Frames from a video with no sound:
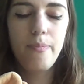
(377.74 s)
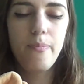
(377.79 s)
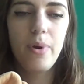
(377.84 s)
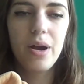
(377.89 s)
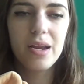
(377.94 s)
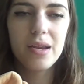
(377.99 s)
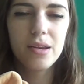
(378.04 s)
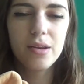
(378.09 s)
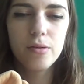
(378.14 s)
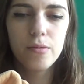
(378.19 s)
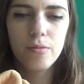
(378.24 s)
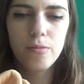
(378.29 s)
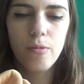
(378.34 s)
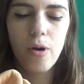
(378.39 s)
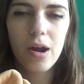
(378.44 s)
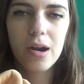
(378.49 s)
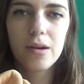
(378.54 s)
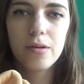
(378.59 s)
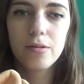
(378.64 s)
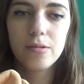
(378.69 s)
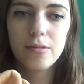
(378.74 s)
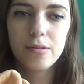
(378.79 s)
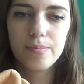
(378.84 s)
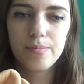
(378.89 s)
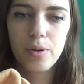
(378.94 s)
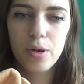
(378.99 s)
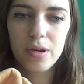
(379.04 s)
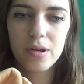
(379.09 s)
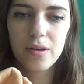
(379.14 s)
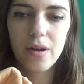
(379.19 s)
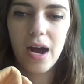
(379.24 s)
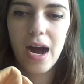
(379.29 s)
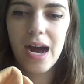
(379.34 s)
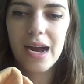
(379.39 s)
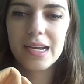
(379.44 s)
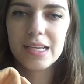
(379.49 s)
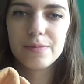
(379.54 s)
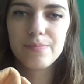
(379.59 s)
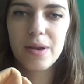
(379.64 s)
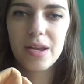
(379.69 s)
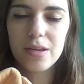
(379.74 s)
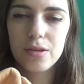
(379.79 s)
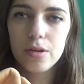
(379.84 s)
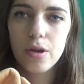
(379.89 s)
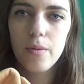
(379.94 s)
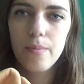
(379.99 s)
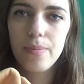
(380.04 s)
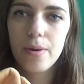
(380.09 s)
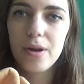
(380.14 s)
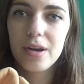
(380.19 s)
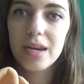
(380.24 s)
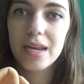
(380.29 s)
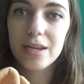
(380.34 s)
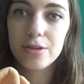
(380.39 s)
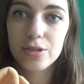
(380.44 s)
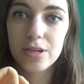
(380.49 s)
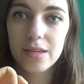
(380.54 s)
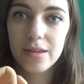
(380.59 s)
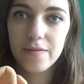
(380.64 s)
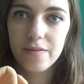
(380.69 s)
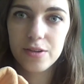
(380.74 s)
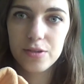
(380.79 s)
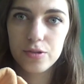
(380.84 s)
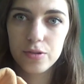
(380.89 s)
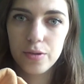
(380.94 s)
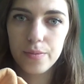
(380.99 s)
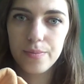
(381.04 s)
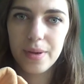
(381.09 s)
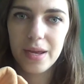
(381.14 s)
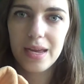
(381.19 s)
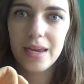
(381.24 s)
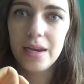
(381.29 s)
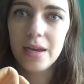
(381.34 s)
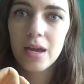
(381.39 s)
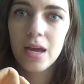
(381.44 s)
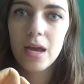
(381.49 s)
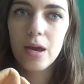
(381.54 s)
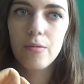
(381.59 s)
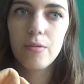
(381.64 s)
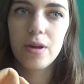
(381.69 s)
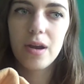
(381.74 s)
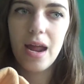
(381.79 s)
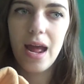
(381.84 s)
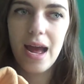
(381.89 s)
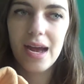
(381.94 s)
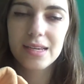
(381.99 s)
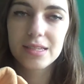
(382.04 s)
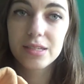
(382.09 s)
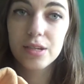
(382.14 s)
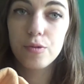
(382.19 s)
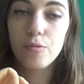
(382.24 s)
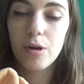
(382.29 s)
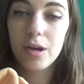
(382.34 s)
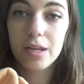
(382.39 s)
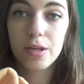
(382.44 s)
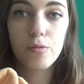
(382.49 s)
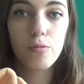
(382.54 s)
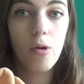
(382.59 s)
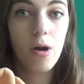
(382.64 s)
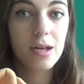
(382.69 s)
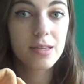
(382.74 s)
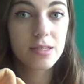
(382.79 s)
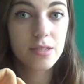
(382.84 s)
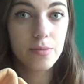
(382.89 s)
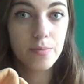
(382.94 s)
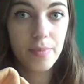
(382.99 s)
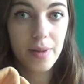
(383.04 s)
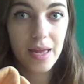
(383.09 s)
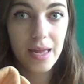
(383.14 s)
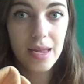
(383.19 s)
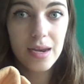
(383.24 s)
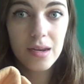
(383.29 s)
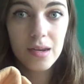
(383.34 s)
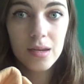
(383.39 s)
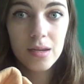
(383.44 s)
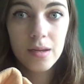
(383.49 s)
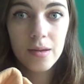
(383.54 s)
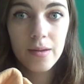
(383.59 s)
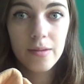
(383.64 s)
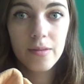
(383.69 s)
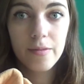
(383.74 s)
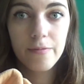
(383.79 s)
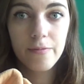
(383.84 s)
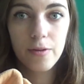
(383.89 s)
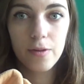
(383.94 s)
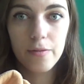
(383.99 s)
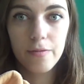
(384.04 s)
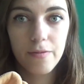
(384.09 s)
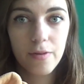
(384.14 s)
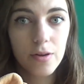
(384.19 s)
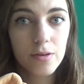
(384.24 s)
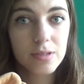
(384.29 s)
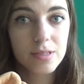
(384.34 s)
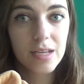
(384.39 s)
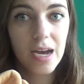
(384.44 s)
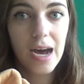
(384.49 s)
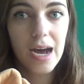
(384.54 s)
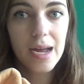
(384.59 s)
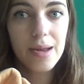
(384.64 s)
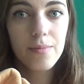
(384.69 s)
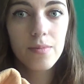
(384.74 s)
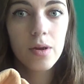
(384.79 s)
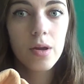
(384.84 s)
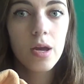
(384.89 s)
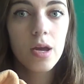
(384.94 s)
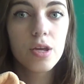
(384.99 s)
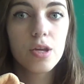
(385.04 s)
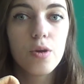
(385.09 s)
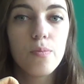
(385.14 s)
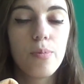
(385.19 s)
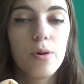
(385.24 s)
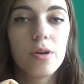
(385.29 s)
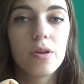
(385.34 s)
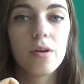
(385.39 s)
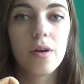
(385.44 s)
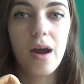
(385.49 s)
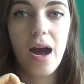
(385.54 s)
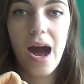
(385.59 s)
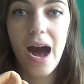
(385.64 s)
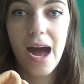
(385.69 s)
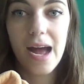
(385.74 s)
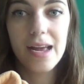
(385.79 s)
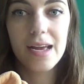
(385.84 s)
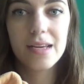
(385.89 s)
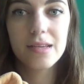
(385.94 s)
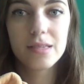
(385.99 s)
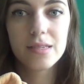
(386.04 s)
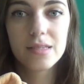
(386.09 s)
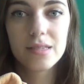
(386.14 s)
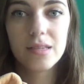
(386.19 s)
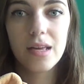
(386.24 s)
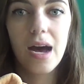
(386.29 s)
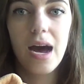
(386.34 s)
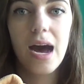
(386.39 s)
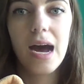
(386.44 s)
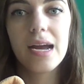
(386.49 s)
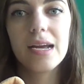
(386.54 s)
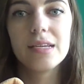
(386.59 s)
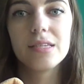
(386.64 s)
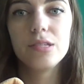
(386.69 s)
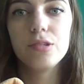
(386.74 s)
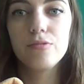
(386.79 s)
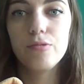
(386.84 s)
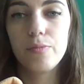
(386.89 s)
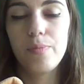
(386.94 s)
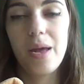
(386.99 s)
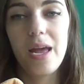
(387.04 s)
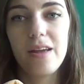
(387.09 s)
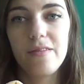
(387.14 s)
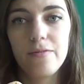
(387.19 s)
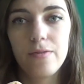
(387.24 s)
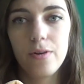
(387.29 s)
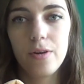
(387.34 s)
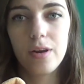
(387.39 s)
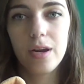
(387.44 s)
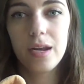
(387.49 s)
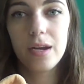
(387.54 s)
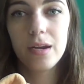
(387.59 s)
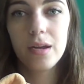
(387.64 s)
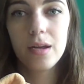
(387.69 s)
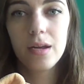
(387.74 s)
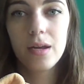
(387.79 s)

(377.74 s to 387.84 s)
But you want to put your highest bid. You don't put each individual bid. When it asks you what you want to bid for the first time, you put your highest, the highest you would pay for it.